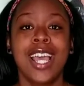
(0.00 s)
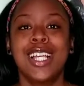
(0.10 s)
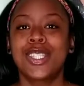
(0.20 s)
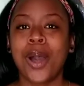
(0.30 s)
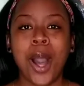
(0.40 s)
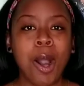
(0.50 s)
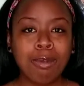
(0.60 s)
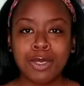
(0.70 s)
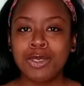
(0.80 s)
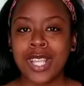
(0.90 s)
so I
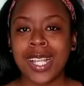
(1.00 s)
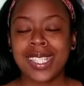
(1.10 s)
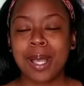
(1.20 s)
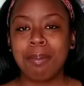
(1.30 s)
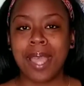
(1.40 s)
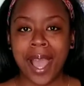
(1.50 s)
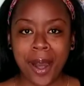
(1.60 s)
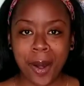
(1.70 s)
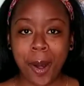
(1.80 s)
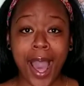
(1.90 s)
hope you check some out.